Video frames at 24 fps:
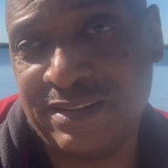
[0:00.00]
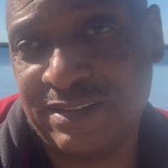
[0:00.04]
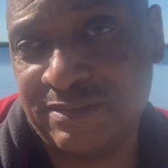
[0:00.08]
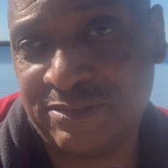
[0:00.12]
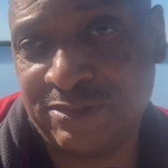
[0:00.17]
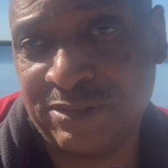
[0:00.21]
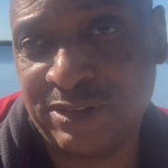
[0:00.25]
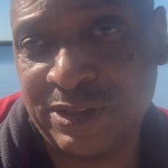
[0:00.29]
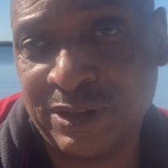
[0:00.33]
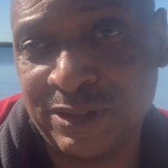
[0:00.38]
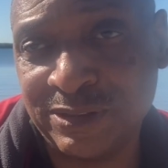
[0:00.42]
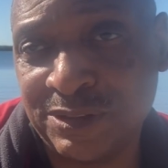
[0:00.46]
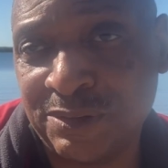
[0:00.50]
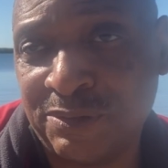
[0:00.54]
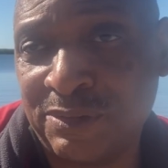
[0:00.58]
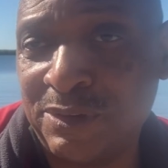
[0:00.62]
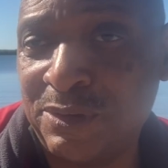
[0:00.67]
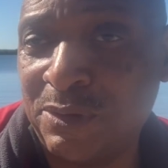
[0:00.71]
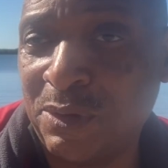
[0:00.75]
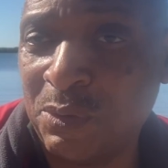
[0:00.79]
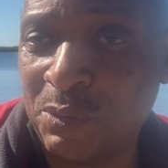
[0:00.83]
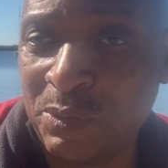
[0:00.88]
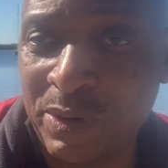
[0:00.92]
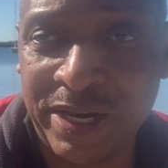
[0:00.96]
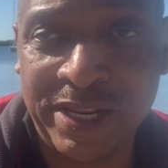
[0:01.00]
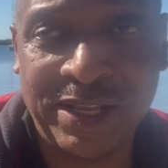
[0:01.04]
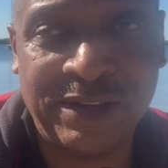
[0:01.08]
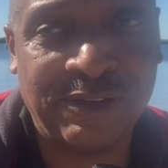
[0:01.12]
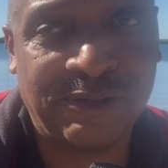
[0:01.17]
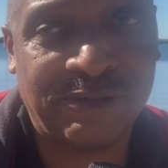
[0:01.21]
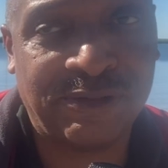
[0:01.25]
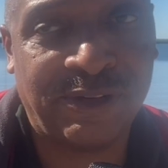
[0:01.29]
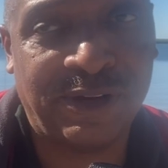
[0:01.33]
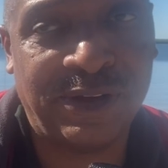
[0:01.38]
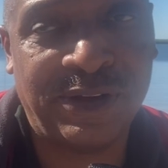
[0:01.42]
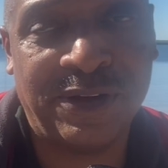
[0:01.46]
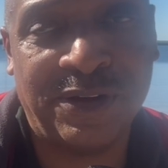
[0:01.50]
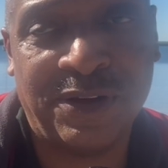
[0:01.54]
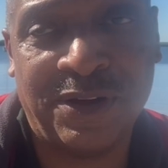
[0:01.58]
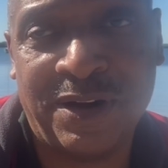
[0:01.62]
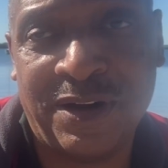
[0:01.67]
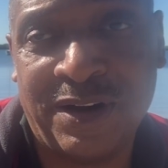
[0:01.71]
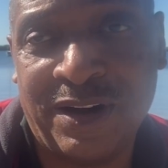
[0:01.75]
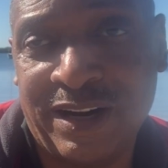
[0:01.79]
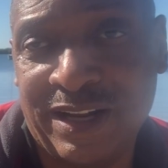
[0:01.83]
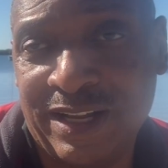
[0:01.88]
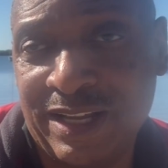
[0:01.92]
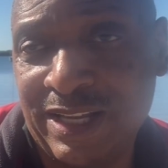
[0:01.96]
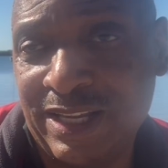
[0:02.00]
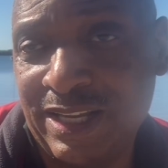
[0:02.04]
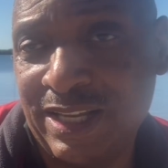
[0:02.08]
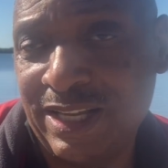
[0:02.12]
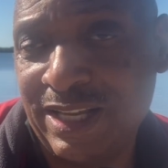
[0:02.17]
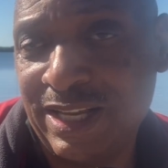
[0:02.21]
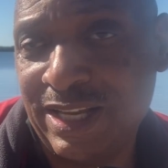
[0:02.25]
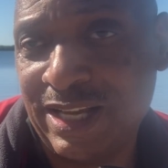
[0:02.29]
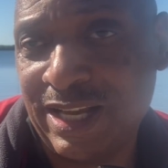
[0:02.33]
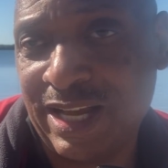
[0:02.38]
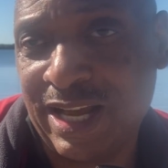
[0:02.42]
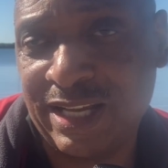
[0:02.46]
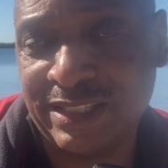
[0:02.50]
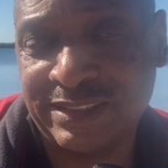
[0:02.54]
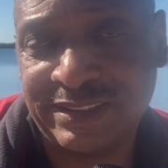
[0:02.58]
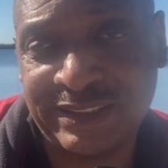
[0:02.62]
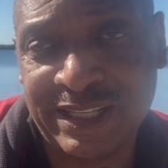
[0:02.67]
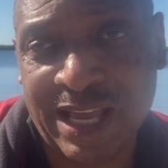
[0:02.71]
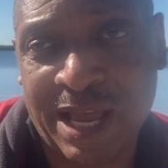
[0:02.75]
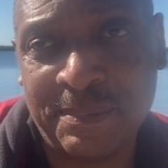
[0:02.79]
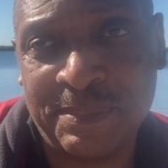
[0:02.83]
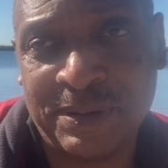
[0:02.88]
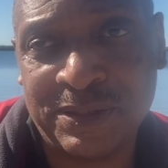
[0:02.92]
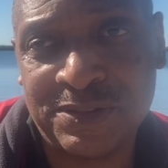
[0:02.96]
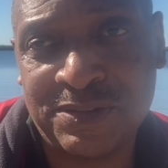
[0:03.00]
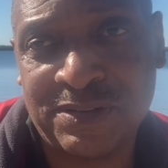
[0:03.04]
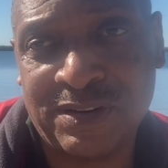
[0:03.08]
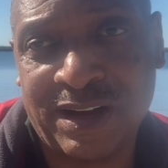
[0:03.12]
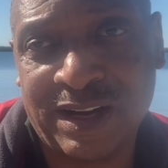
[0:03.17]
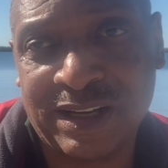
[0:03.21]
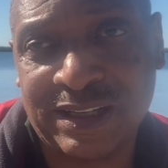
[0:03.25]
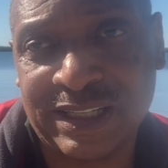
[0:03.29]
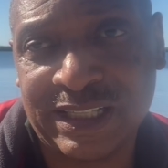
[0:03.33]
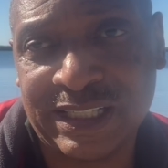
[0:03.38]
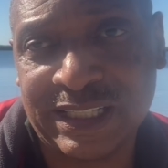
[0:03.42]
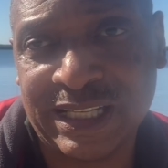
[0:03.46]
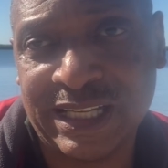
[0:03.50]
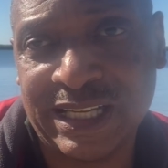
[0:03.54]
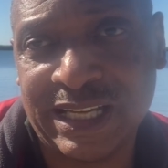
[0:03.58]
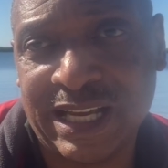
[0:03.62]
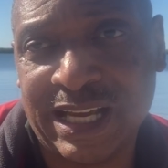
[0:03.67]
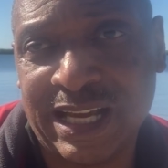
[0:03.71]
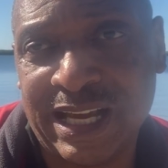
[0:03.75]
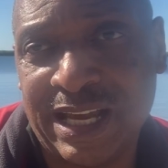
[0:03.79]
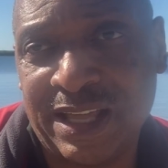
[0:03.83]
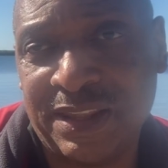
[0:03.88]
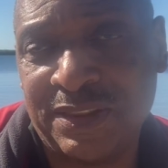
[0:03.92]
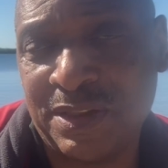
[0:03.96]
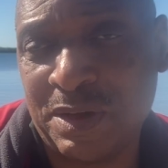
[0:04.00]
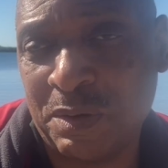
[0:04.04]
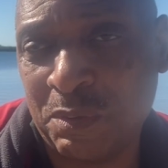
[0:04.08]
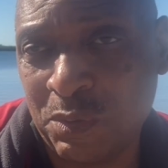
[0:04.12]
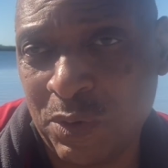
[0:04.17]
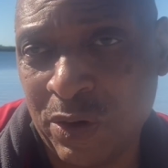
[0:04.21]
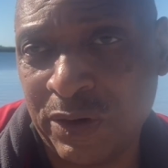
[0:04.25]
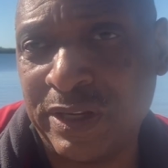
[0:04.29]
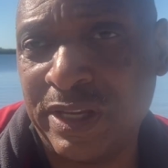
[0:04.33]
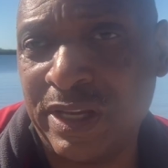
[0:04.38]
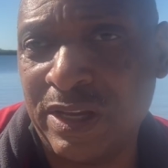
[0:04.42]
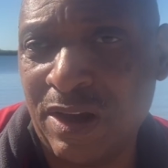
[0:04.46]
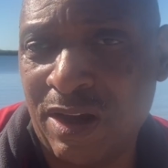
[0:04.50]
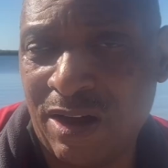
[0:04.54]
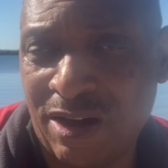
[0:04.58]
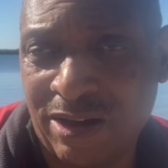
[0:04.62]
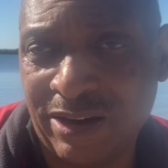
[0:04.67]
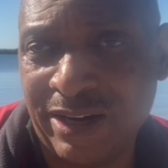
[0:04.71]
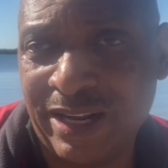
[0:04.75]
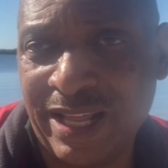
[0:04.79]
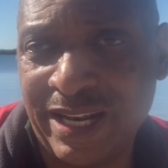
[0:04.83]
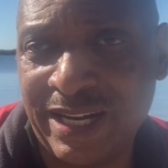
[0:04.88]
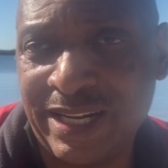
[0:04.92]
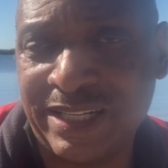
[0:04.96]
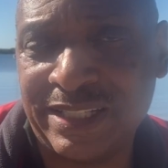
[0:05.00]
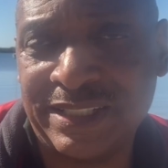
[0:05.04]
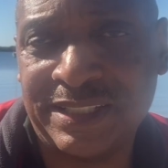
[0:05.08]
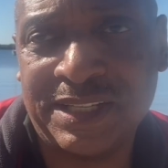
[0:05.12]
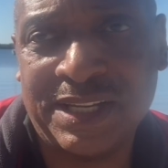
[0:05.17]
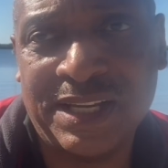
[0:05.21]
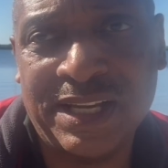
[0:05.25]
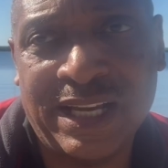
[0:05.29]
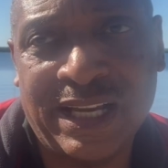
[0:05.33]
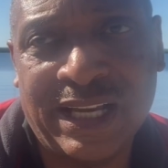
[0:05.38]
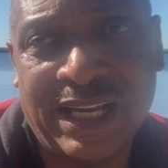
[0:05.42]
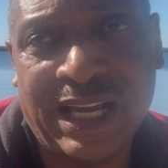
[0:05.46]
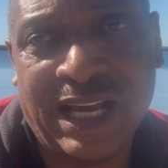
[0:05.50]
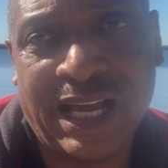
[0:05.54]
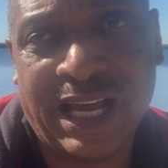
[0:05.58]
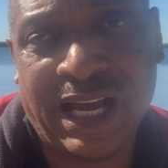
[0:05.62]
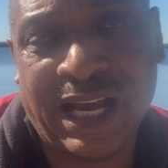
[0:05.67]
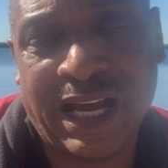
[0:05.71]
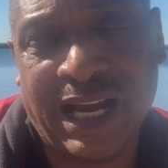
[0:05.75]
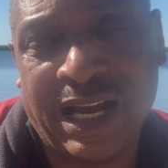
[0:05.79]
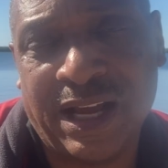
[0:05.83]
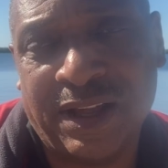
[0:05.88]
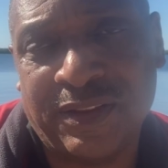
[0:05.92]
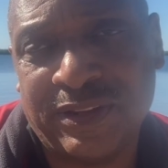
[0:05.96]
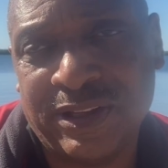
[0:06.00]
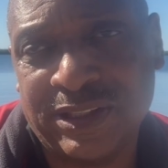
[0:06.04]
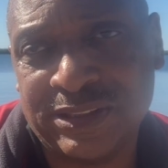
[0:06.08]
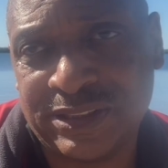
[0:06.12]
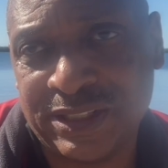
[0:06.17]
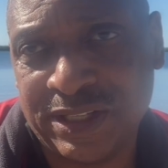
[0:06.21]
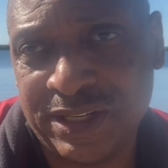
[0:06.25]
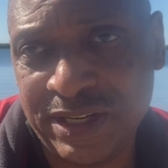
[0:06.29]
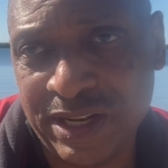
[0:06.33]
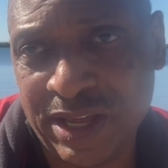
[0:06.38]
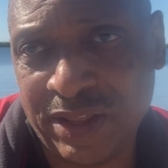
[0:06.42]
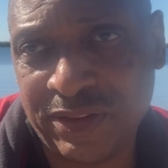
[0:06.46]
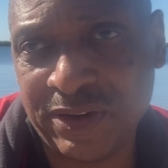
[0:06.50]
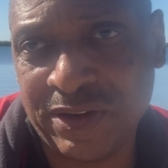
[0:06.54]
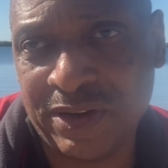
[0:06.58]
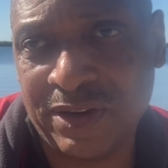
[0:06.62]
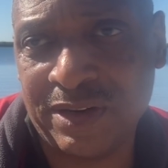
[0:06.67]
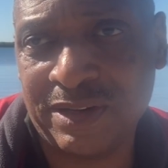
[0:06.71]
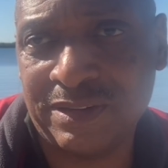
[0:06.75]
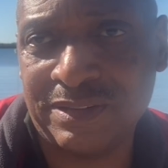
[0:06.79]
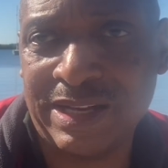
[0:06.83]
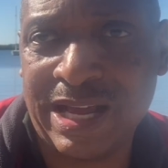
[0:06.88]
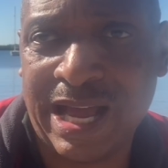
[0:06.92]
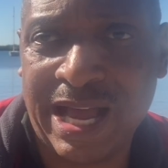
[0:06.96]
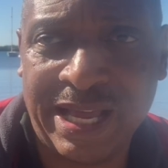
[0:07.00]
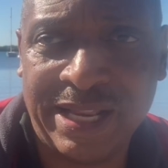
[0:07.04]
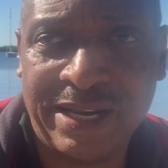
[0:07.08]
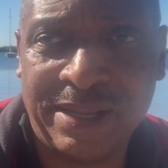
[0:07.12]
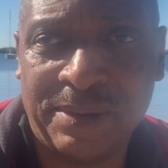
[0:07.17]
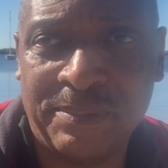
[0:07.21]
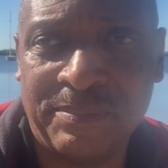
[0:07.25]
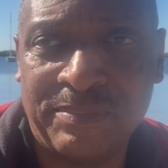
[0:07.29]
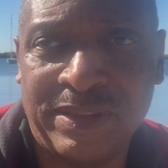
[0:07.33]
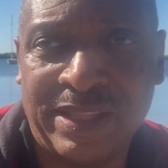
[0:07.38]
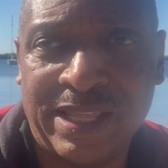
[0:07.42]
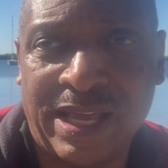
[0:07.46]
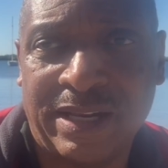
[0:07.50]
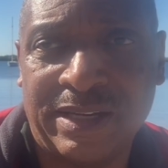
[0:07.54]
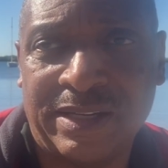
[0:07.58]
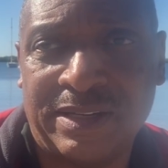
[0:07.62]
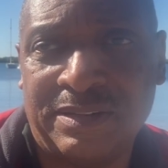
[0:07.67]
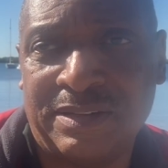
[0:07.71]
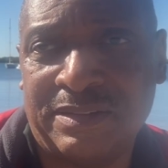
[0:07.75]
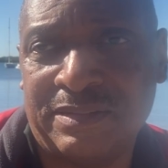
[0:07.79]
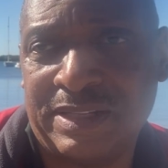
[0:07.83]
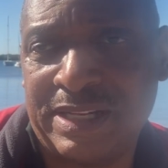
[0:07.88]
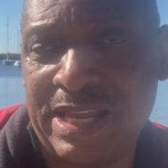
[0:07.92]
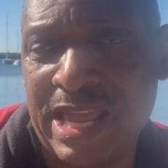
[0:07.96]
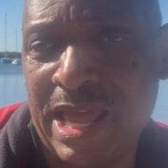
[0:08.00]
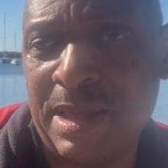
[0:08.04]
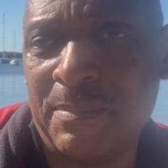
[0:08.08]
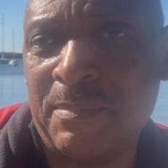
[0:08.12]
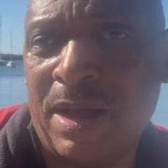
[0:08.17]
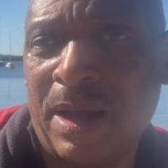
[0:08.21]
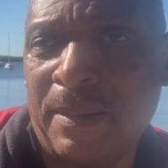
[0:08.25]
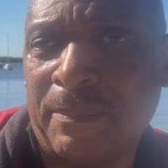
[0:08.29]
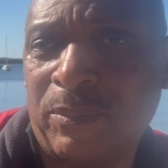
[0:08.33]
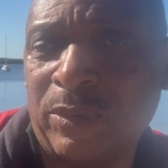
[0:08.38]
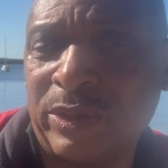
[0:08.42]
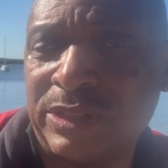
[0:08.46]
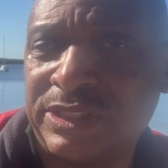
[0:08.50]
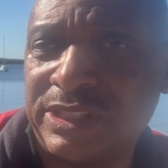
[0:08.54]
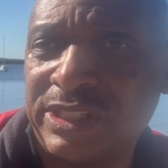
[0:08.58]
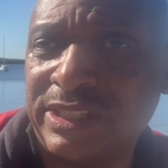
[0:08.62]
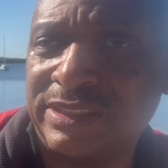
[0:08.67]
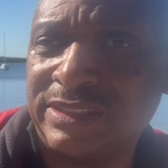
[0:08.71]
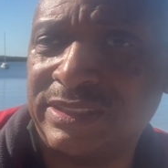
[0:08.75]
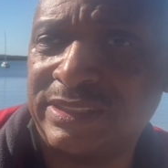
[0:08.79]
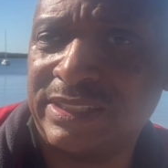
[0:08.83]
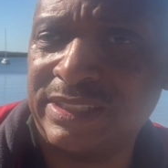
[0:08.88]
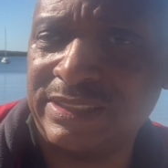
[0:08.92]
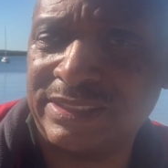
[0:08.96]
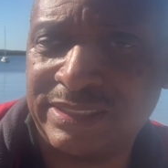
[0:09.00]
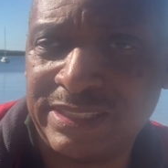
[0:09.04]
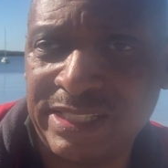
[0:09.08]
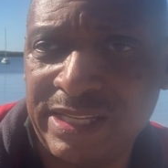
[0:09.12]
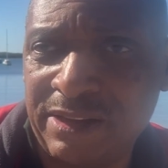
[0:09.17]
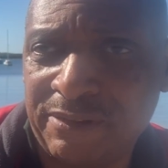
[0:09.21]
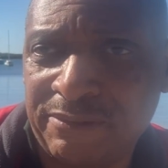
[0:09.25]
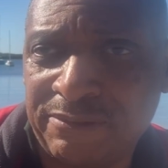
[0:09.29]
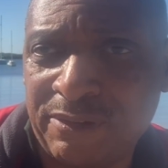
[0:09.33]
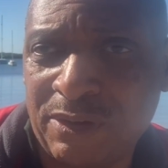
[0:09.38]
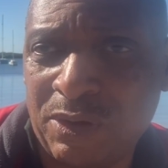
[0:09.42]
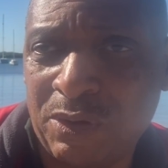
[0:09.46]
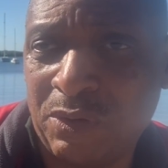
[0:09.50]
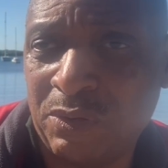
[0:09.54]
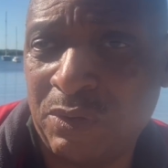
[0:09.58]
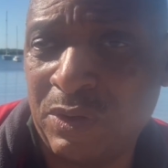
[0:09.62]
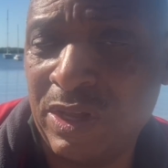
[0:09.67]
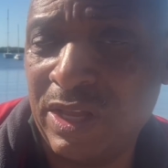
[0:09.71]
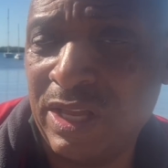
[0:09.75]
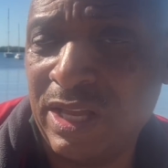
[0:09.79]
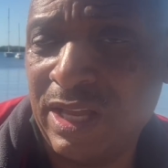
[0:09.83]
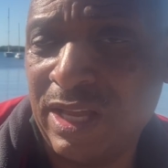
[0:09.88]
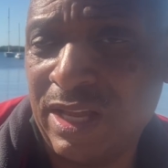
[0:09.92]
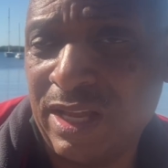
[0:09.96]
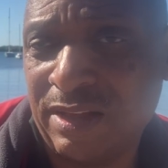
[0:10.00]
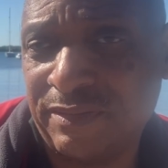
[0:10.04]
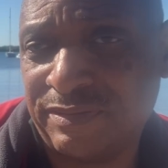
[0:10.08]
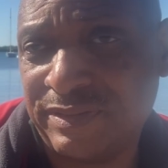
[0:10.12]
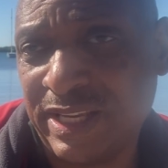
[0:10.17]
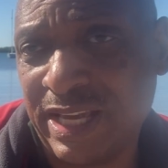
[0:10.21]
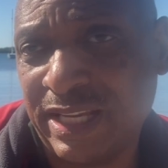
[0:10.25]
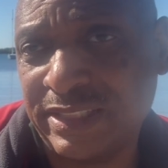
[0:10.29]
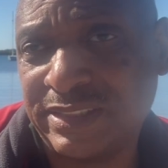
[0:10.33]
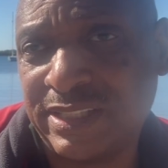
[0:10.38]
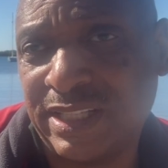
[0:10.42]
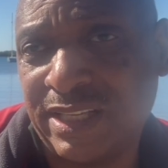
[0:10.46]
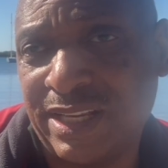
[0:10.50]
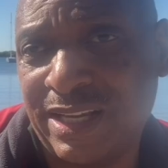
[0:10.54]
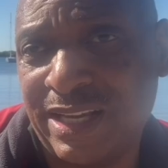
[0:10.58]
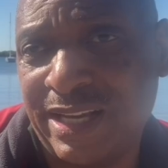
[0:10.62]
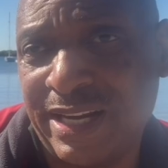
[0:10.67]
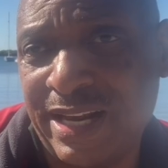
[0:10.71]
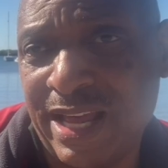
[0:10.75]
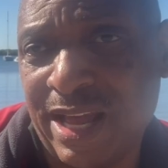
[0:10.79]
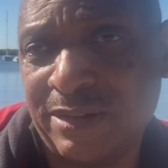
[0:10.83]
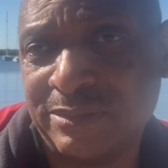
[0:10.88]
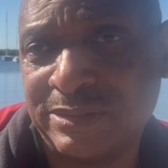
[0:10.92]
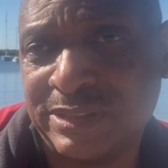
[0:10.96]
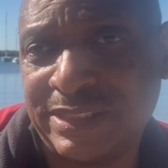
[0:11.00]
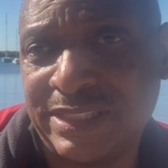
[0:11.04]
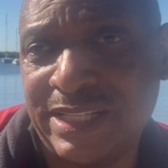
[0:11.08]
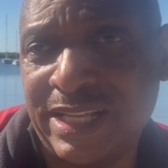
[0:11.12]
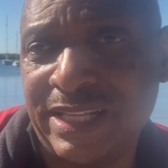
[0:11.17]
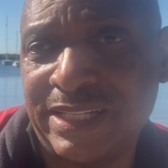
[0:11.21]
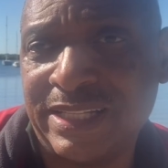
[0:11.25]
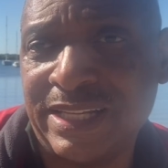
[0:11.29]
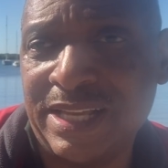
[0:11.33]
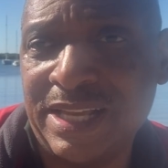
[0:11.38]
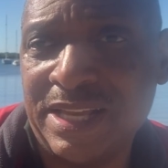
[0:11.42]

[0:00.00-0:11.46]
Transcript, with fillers: for those of you who are waiting for your Cybertruck, they're working hard at it. There's another item that came up, which is the CFO of Tesla announced that